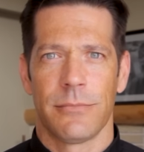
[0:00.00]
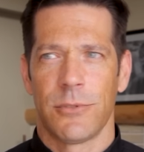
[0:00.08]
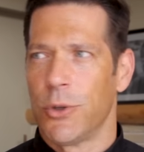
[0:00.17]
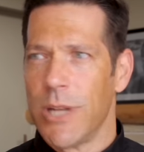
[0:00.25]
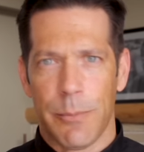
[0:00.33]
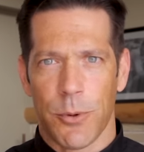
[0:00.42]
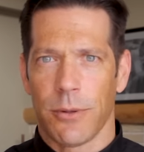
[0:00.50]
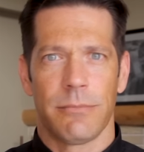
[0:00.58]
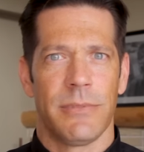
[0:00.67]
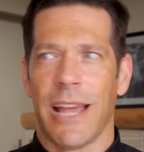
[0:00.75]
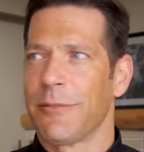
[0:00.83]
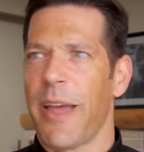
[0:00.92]
Two deep rule.
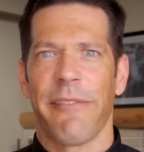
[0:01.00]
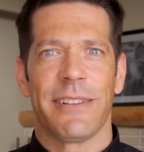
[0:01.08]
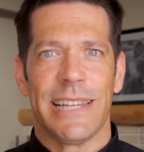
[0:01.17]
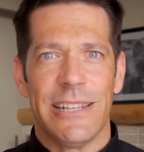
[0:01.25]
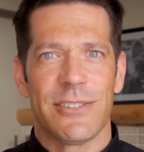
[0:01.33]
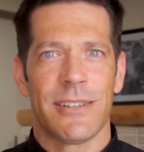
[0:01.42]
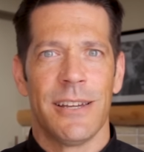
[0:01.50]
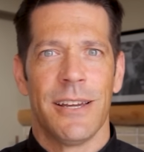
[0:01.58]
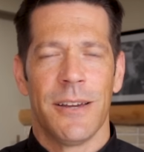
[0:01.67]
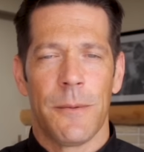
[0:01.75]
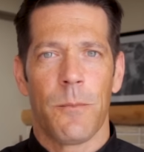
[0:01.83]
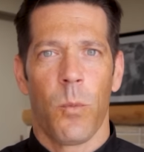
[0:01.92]
You have to have at least
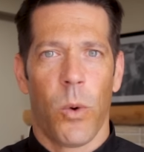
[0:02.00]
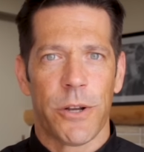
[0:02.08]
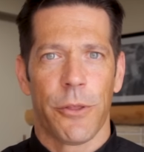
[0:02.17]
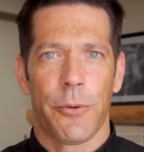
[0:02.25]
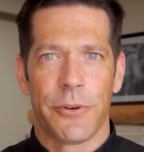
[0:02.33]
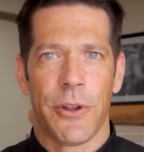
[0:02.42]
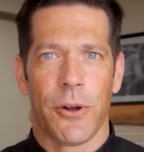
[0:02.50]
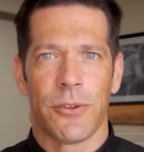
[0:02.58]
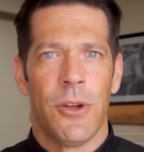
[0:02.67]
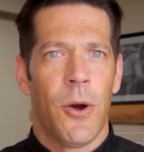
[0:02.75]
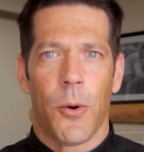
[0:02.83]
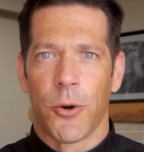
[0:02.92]
one other
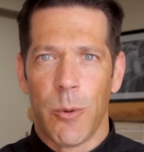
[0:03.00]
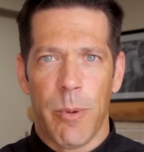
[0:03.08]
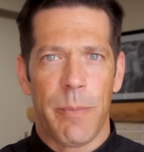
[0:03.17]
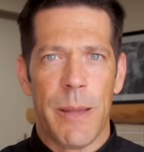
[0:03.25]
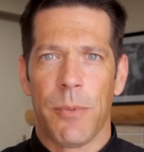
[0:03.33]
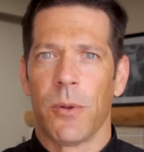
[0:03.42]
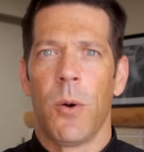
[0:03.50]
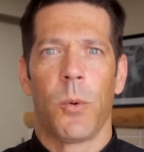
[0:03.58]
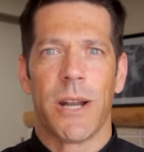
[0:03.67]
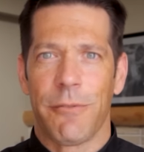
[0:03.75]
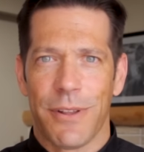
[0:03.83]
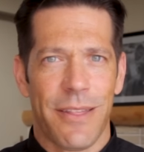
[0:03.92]
adult or group of people,
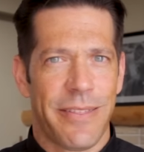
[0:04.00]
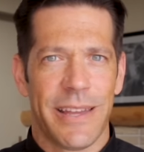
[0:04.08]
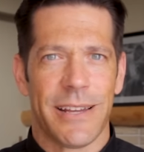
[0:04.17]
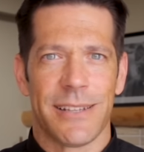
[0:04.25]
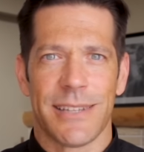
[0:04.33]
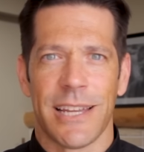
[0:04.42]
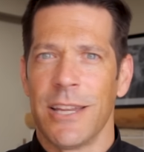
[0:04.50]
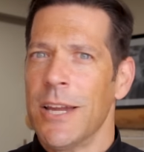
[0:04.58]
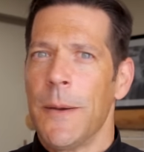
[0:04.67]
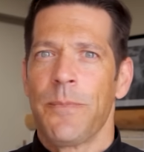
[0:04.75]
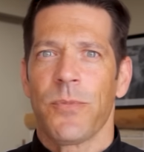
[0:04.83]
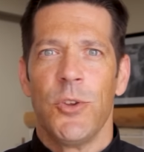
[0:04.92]
whatever the thing is, like
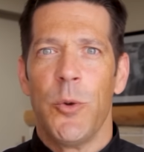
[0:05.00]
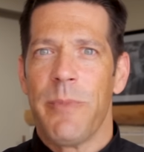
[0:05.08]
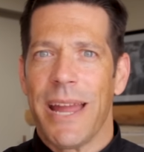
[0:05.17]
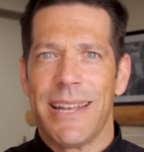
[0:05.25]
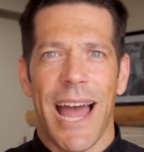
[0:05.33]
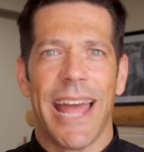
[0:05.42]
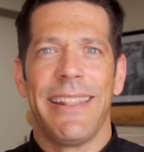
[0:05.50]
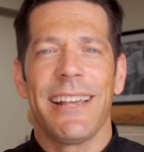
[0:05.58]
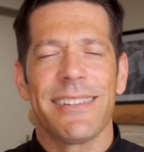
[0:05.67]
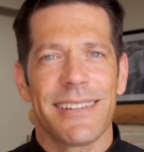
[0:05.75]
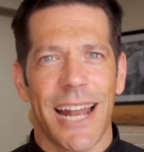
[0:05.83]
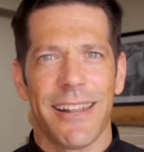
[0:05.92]
you may not, and this
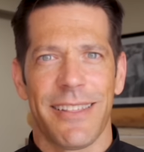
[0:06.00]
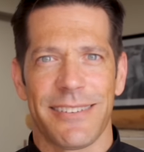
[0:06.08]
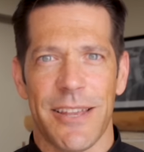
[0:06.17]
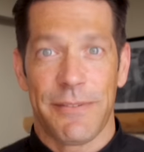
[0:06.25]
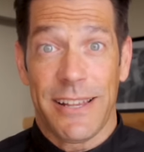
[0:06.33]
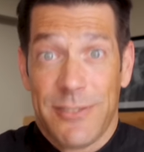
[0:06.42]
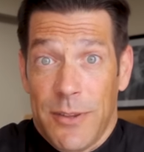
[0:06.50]
is kind of the stuff, this